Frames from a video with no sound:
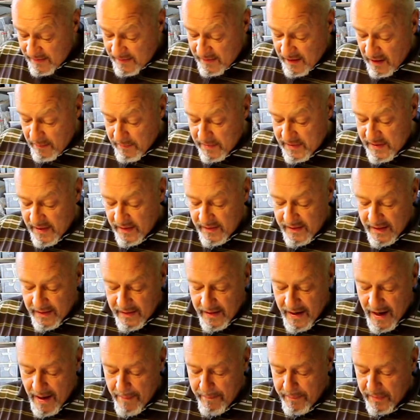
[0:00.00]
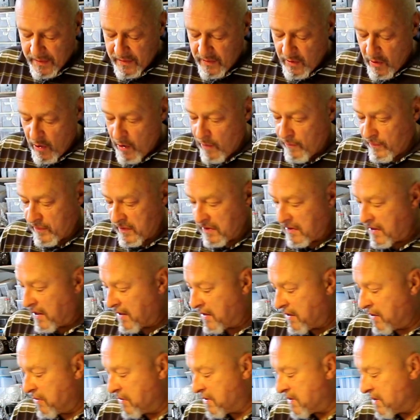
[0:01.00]
something that happens often
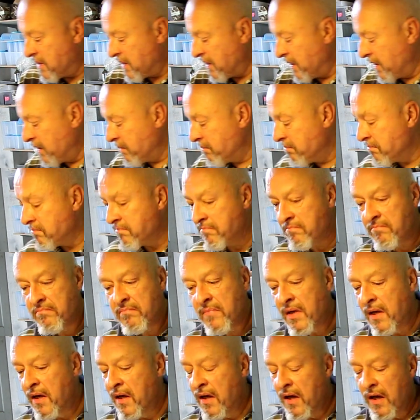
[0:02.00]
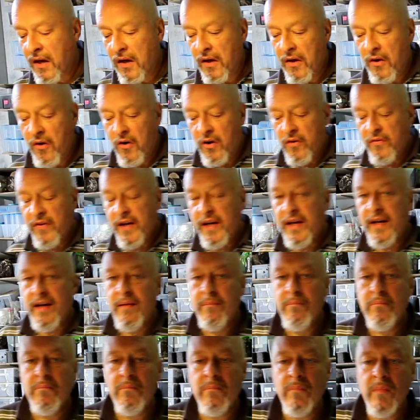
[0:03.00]
that you see larvae.